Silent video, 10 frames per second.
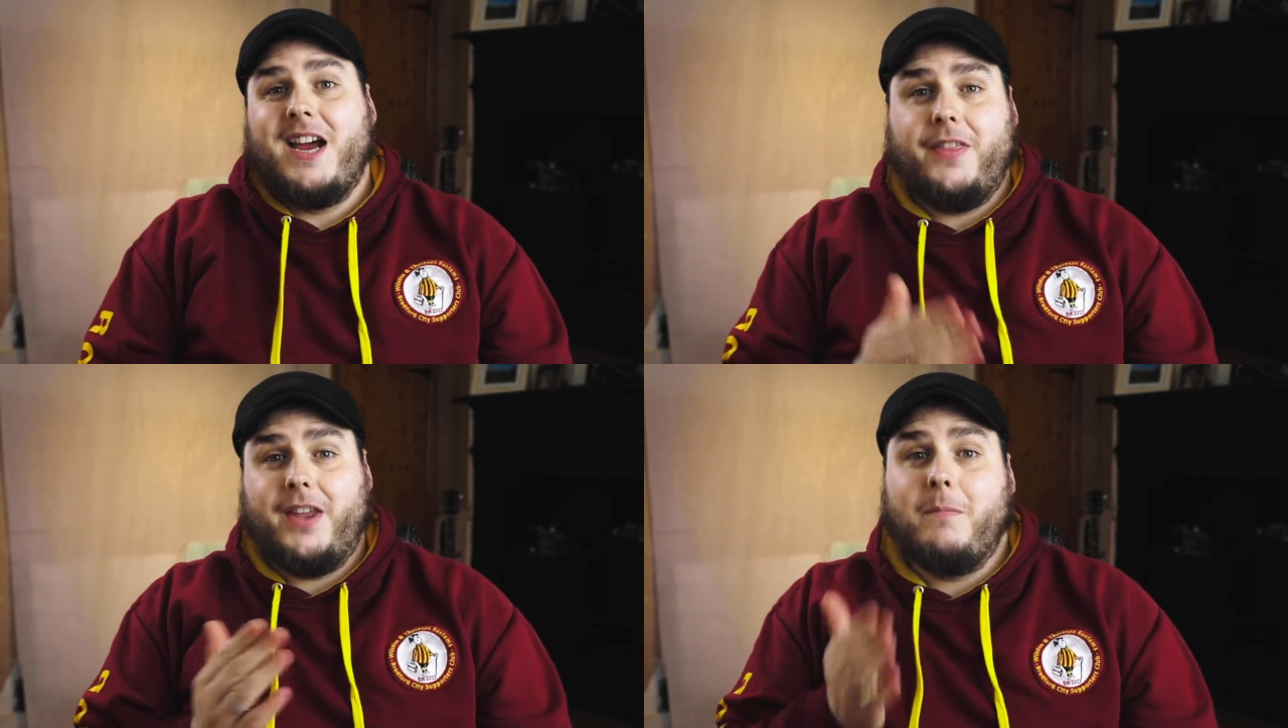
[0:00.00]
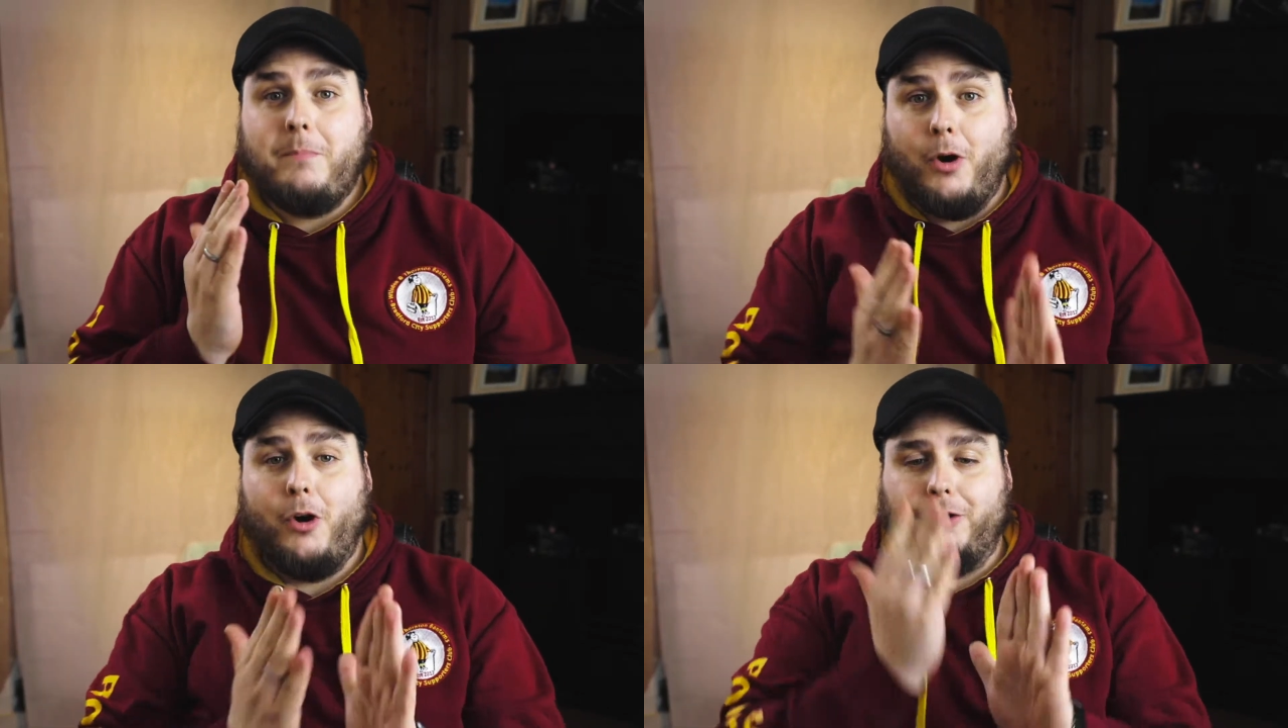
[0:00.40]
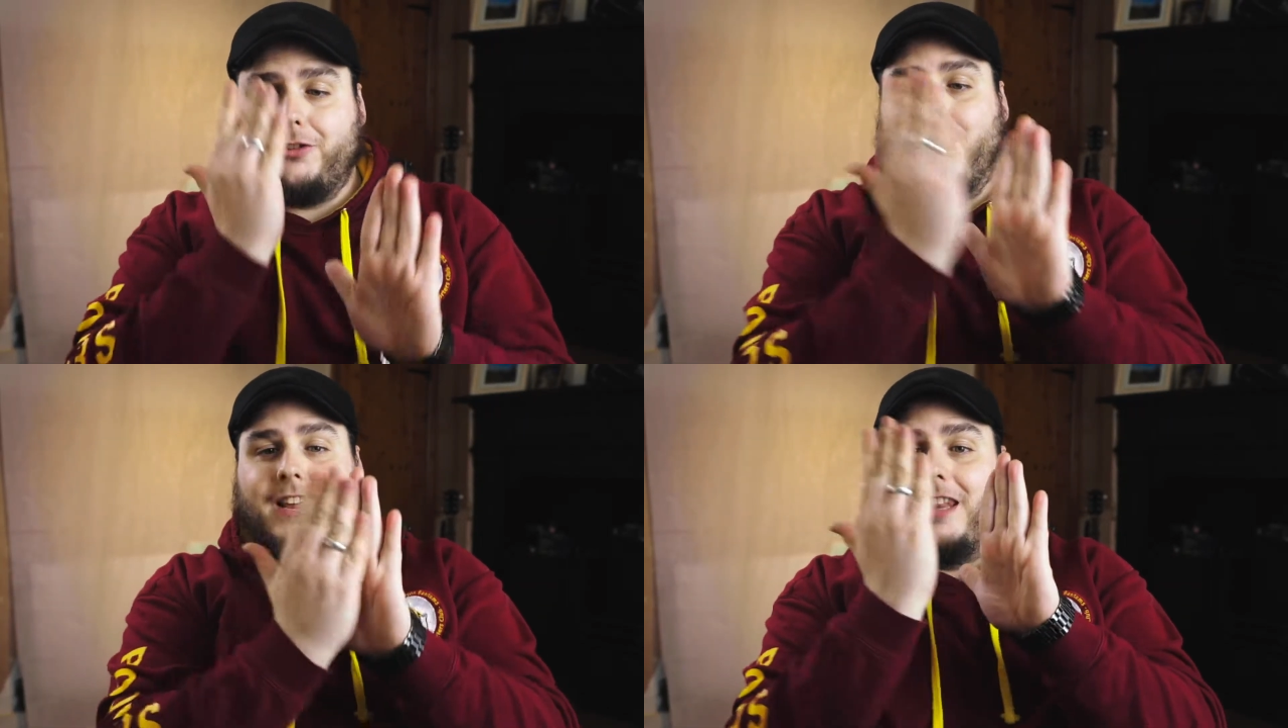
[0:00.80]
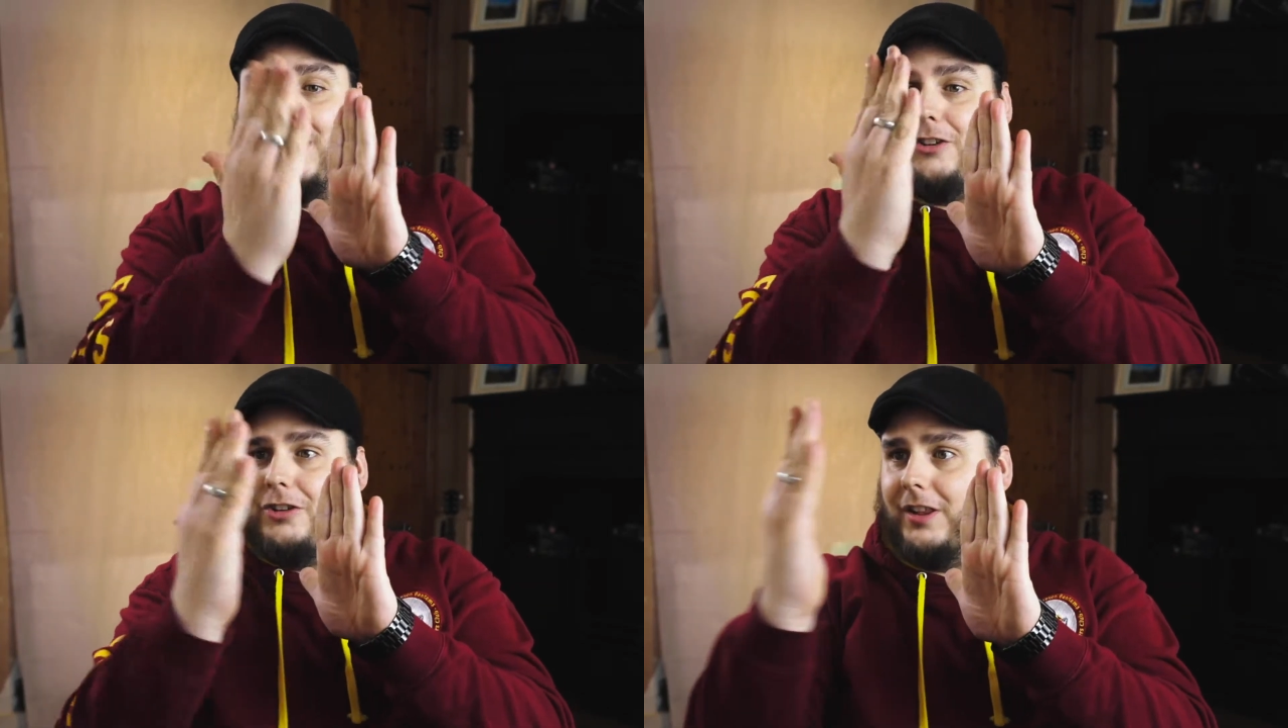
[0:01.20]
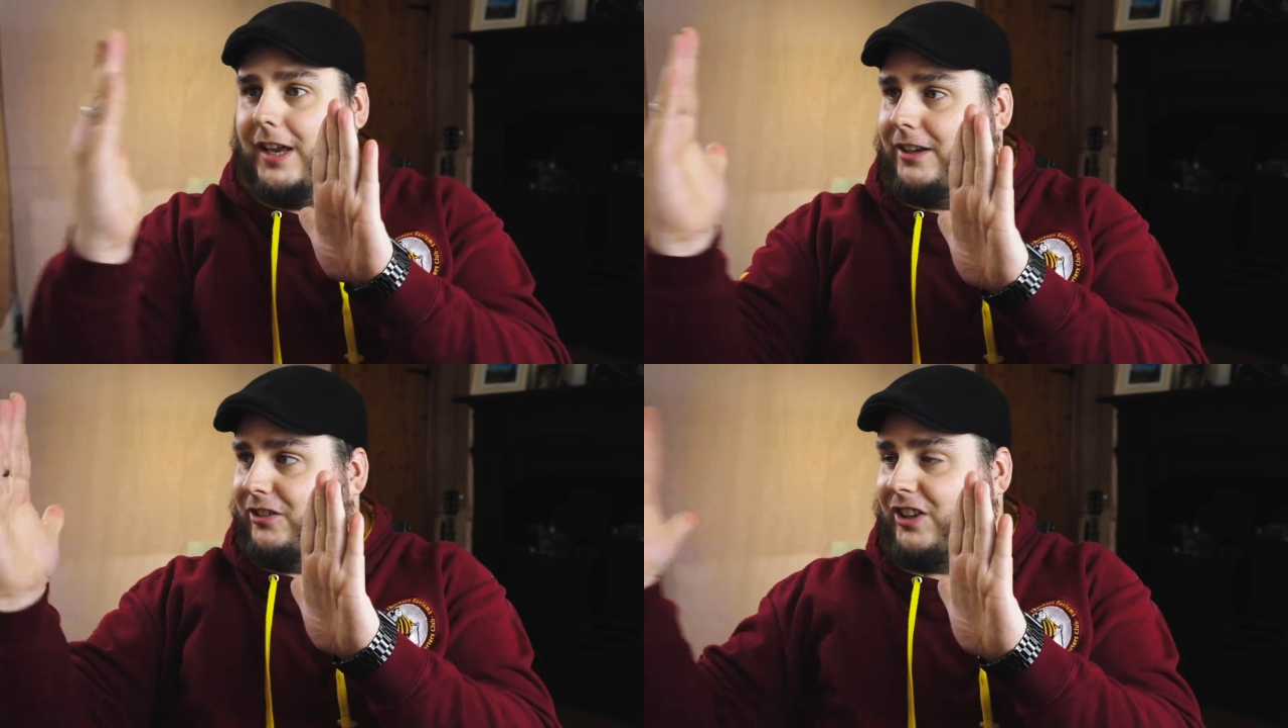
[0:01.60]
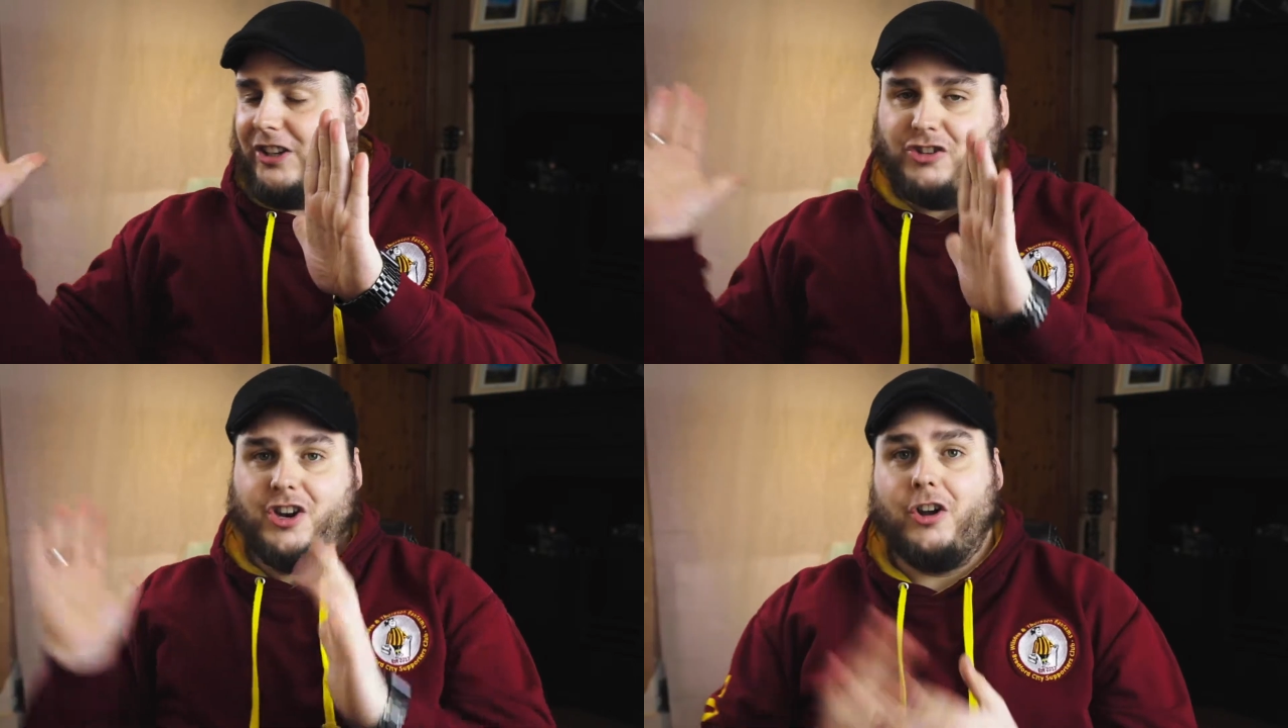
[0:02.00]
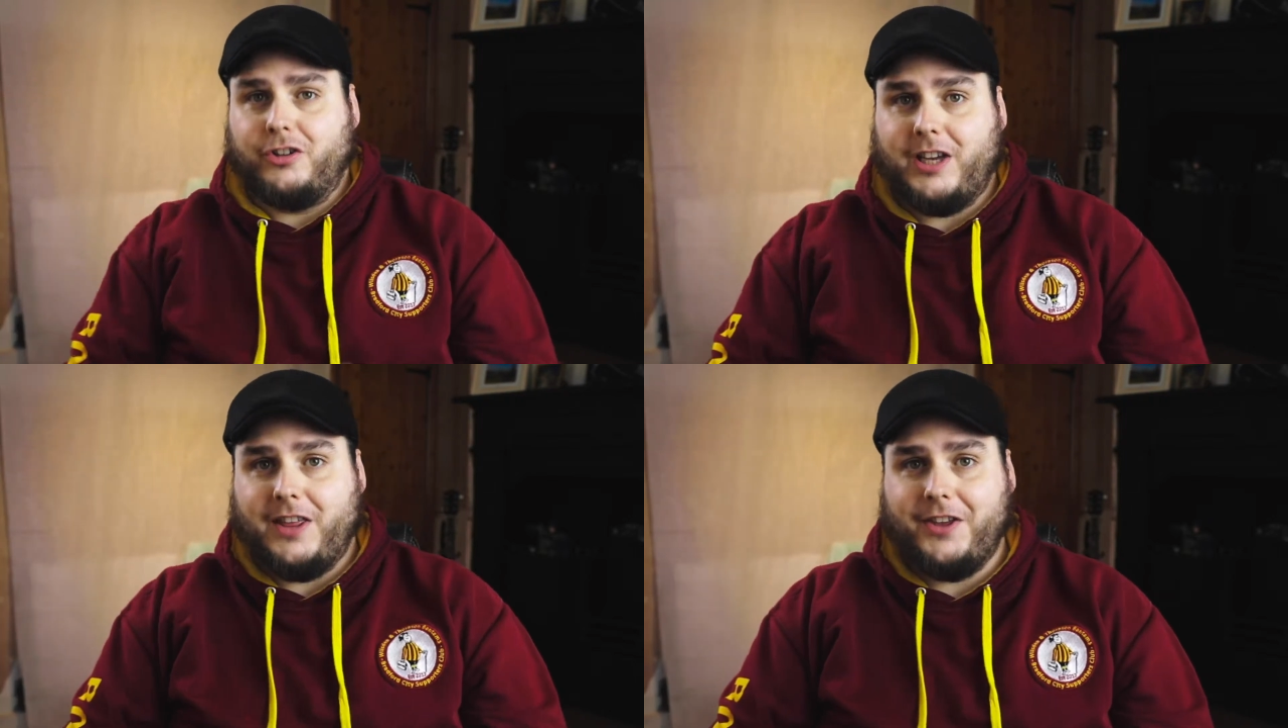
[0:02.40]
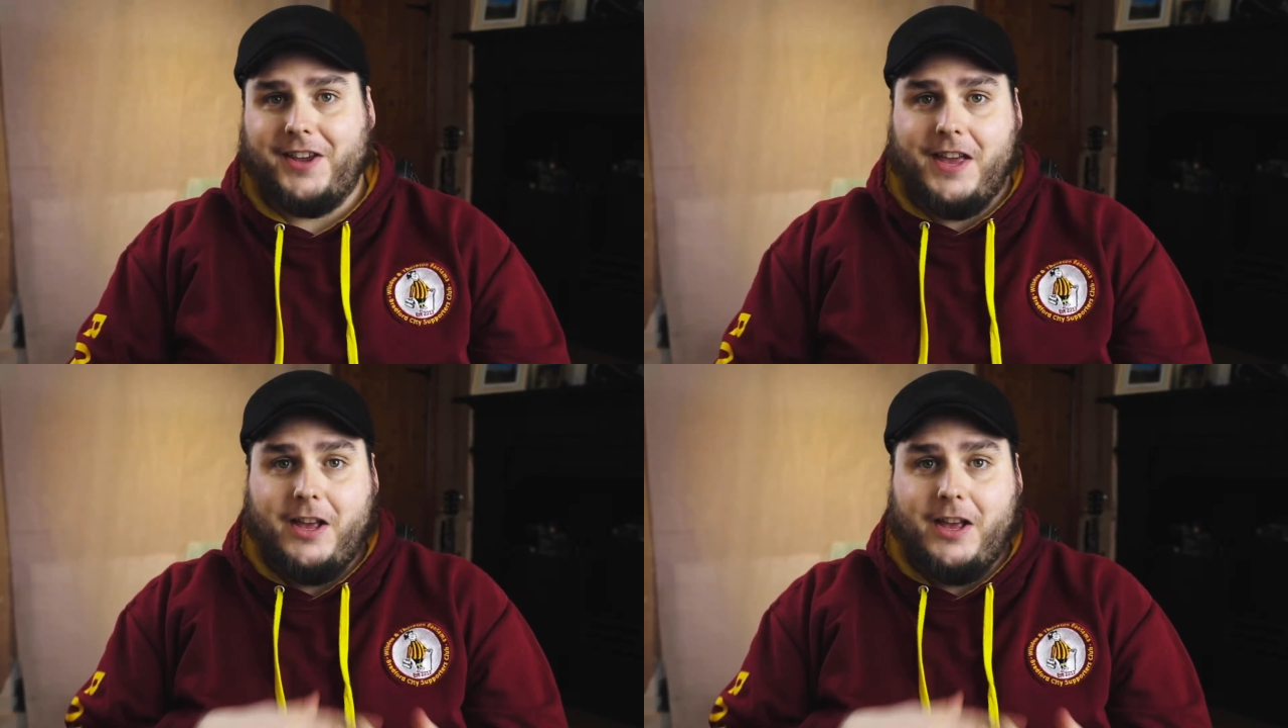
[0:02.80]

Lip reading: and then in post literally stitched it all together.